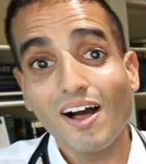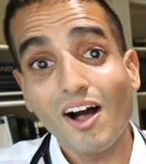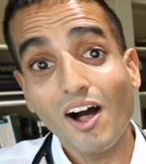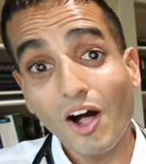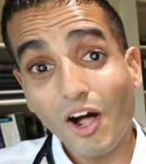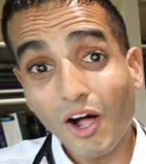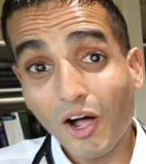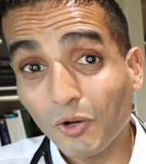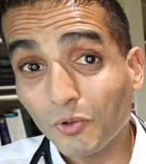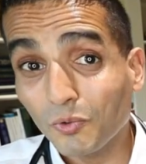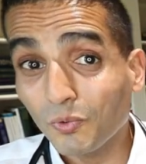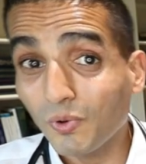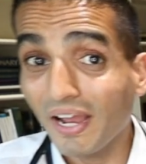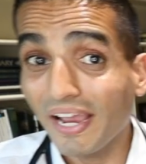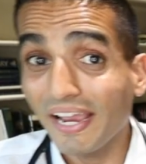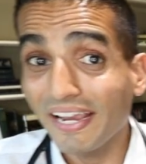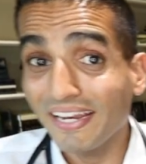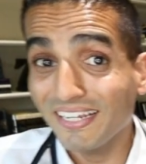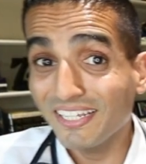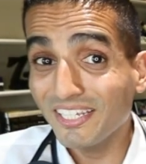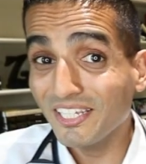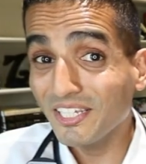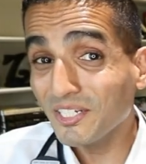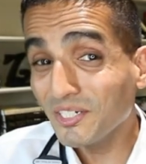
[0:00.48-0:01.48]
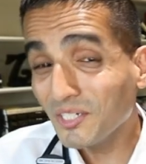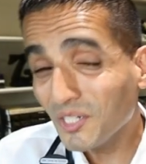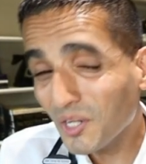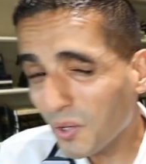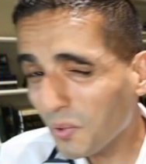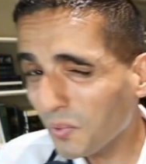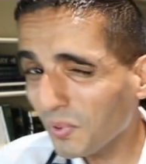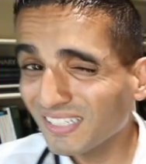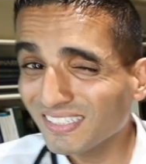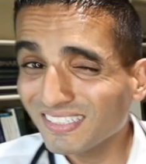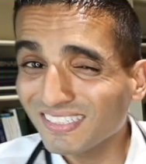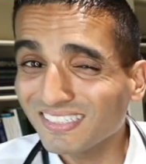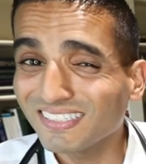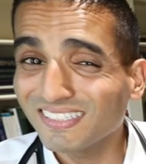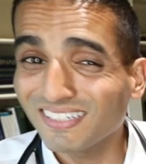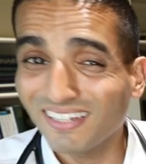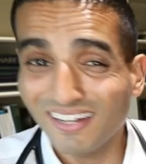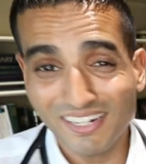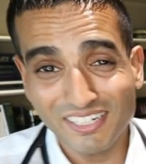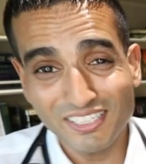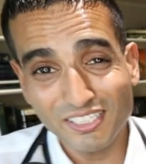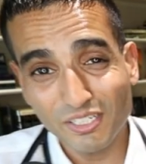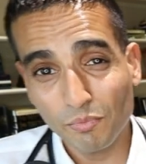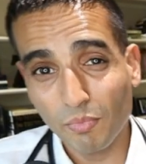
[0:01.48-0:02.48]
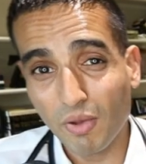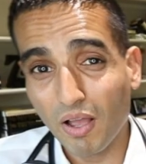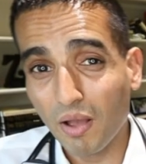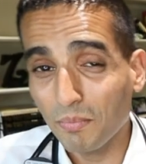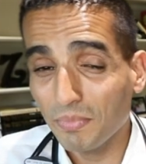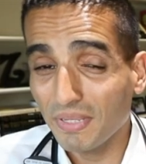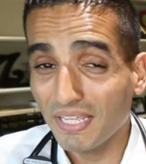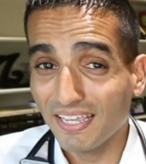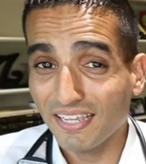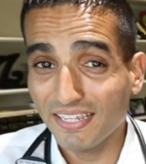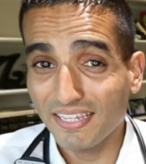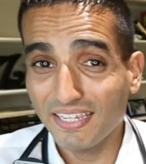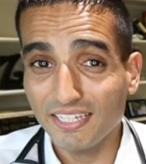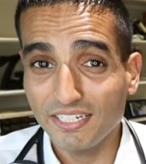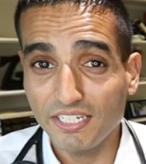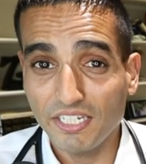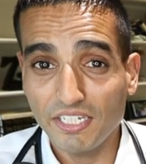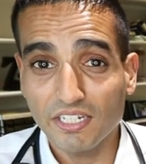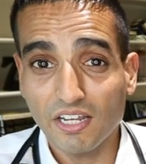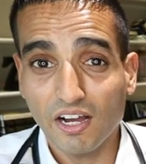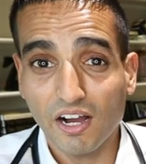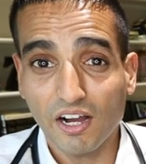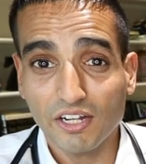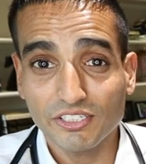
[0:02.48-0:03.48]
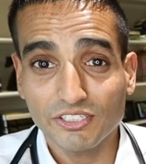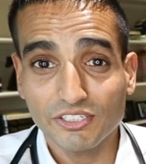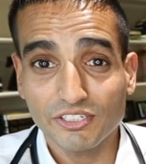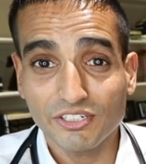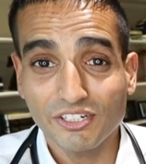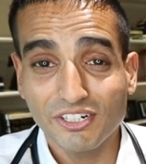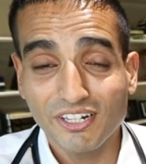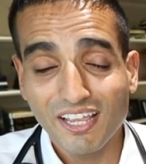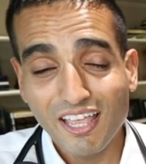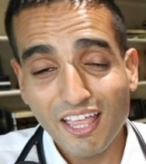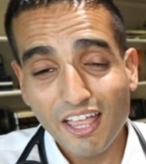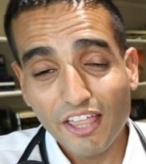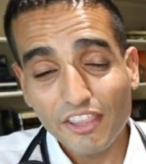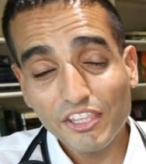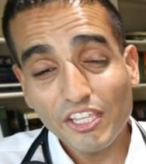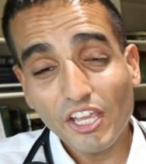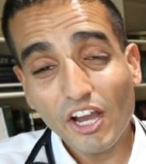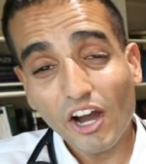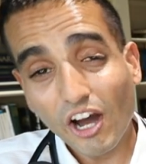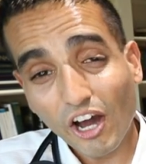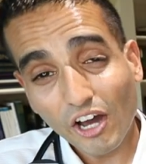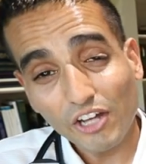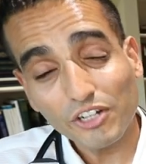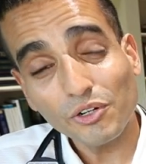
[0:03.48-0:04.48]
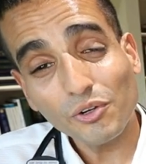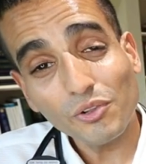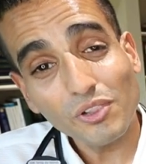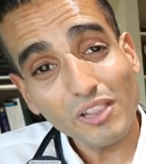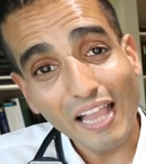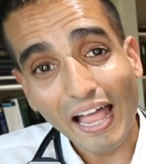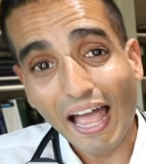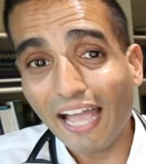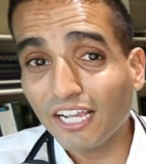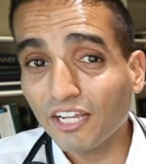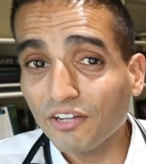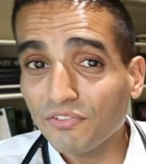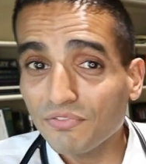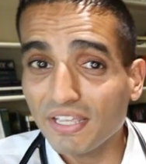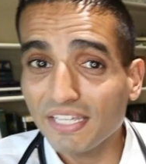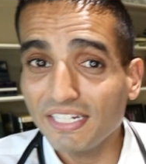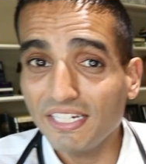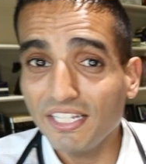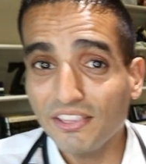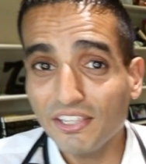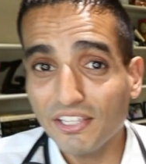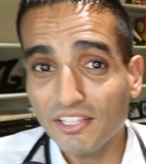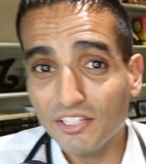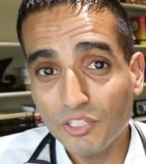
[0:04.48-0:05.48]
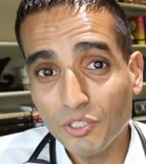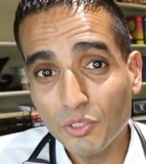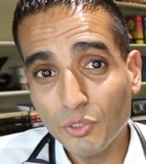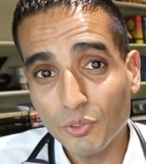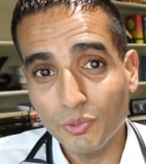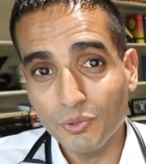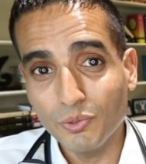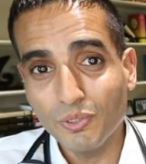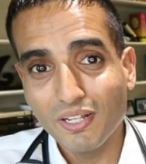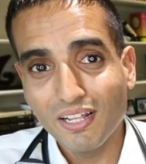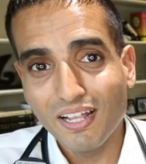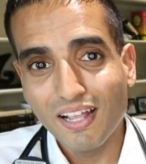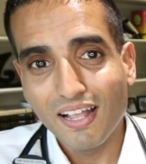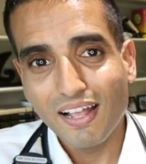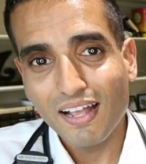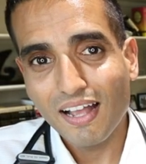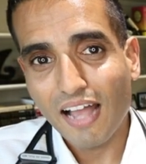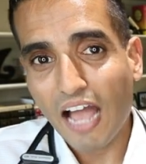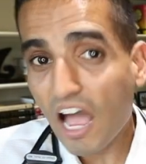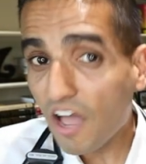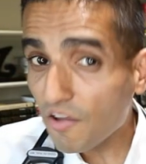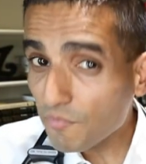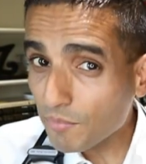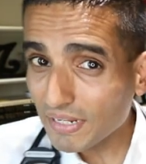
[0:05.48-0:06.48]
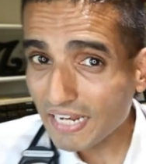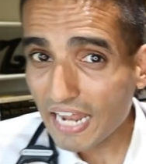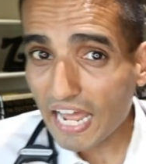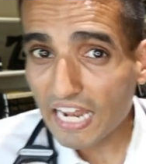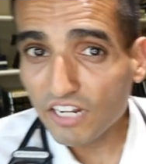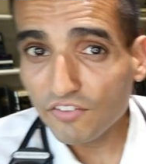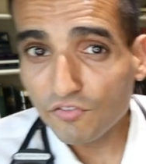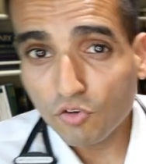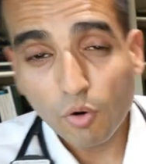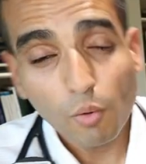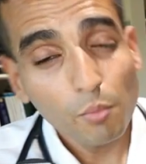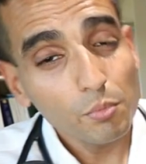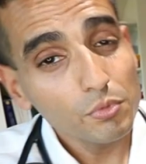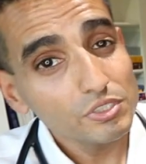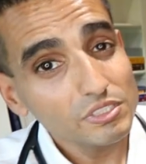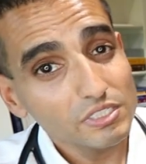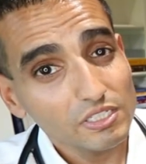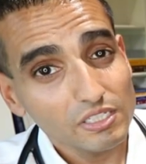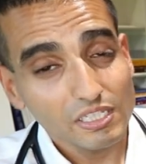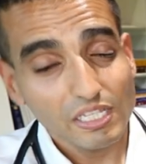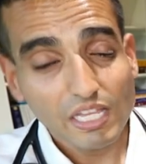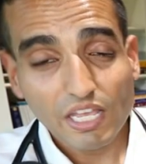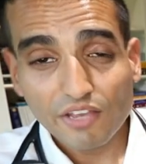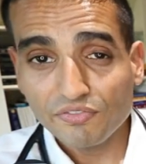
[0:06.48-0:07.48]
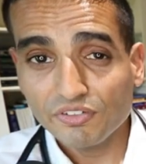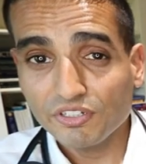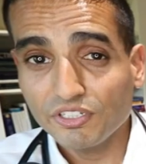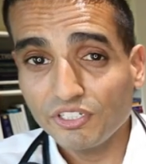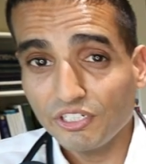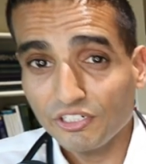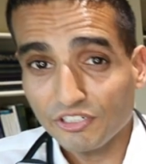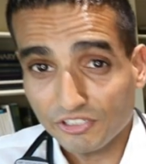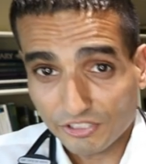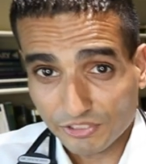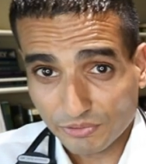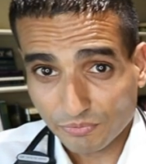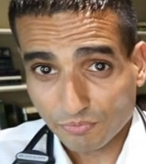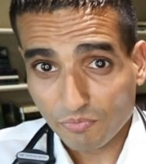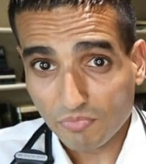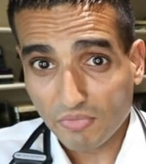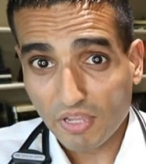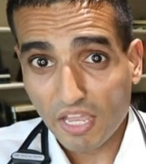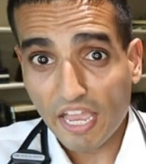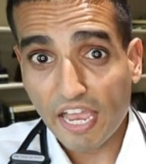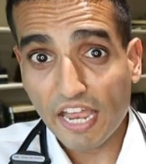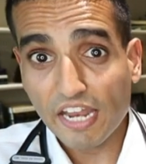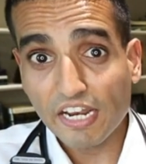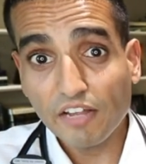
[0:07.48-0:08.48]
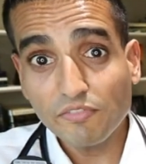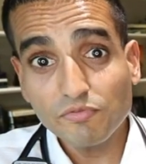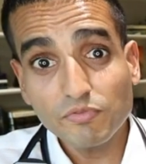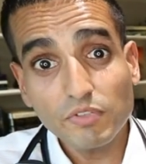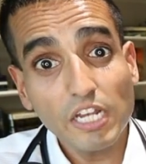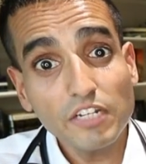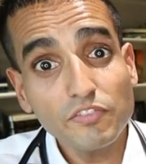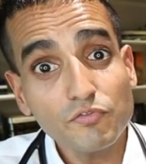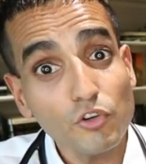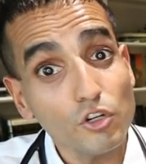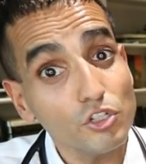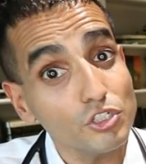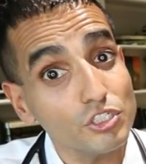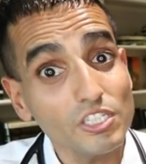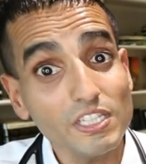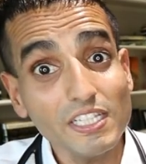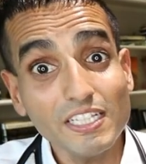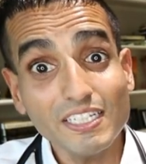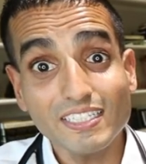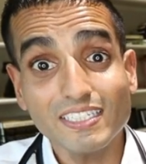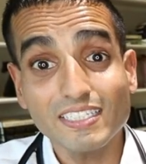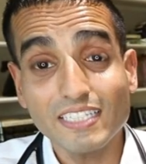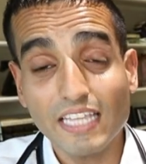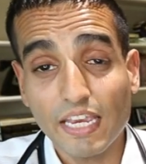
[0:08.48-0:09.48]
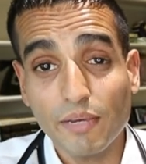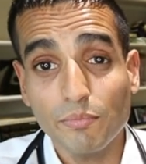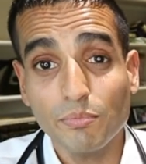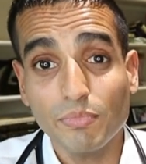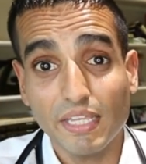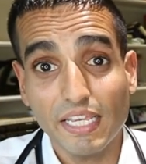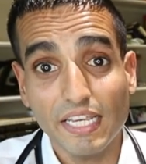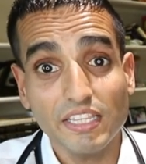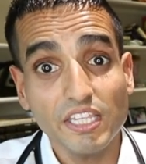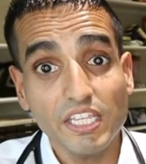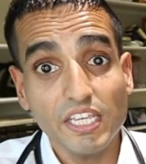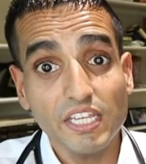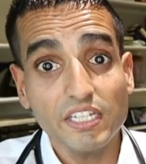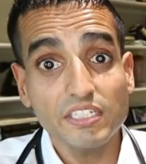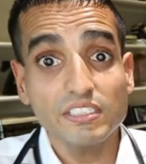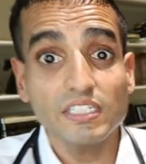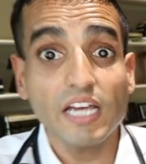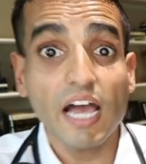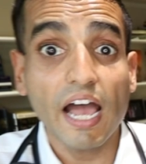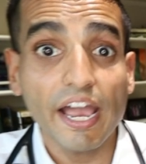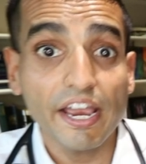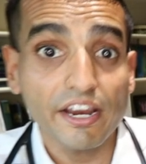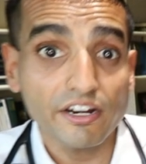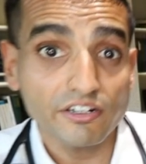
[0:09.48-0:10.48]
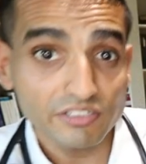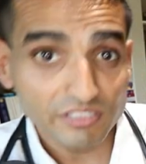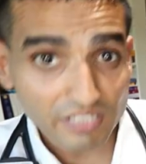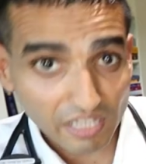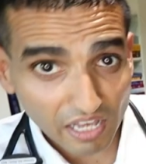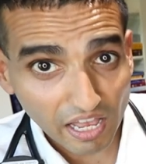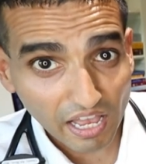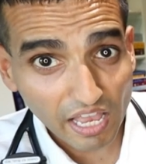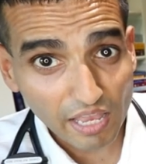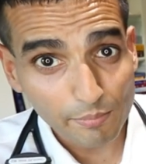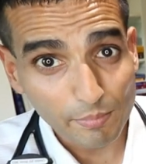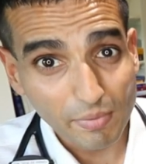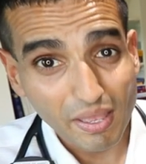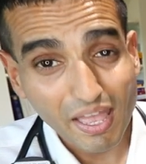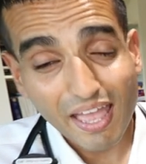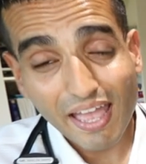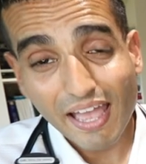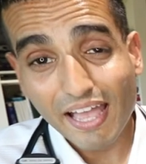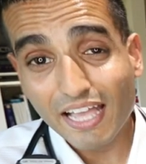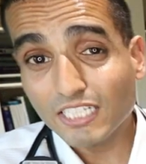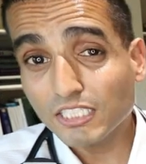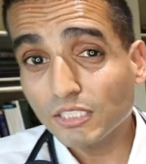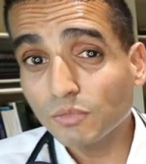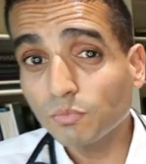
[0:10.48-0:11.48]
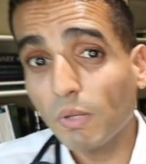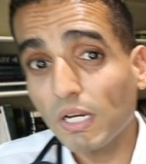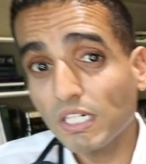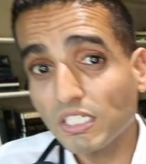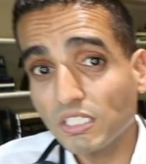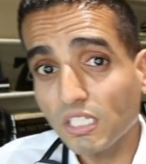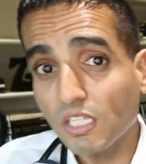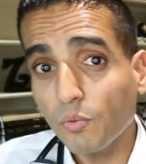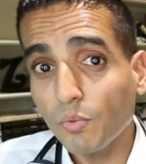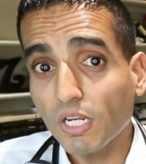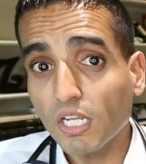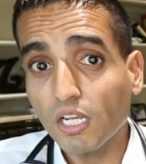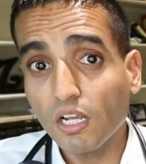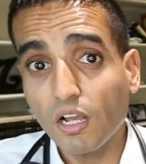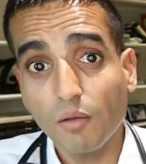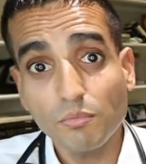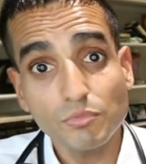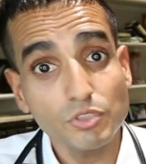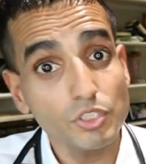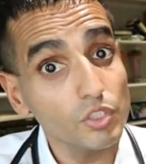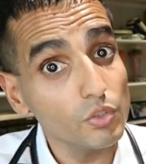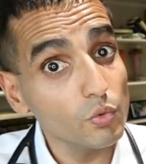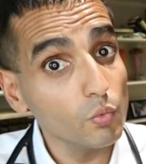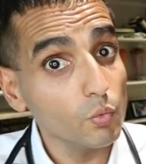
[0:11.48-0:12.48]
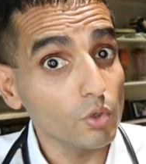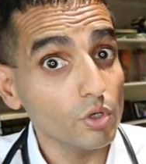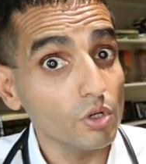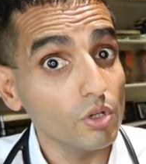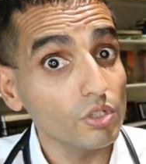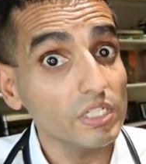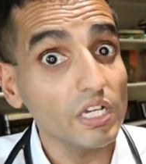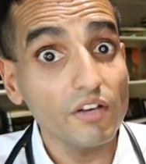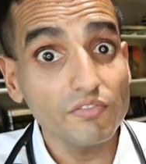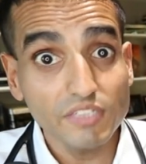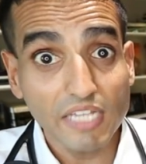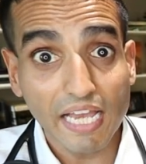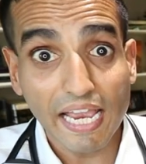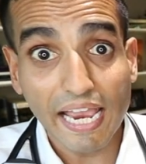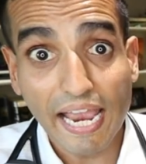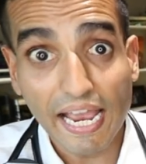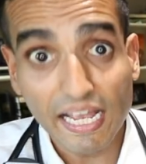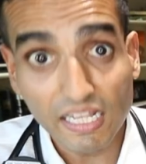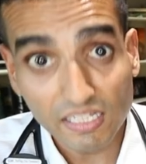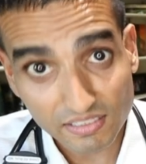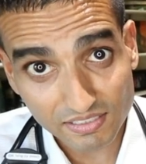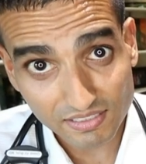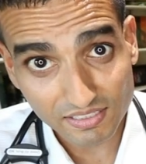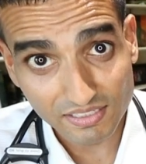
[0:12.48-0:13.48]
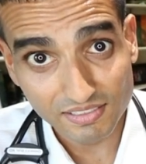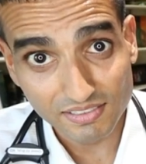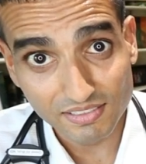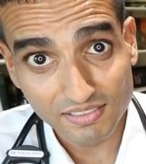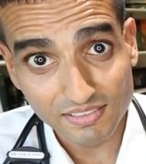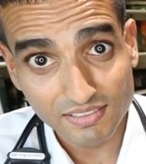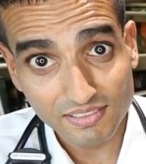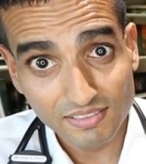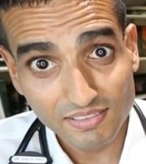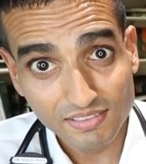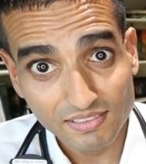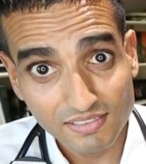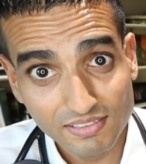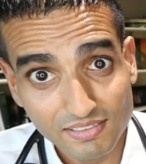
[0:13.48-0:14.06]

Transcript: All right, you know what sucks about being a kidney doctor? The utter lack of anything new. I've been at it for almost 11 years, and I've done virtually the same thing the entire time, especially when it comes to the world of dialysis.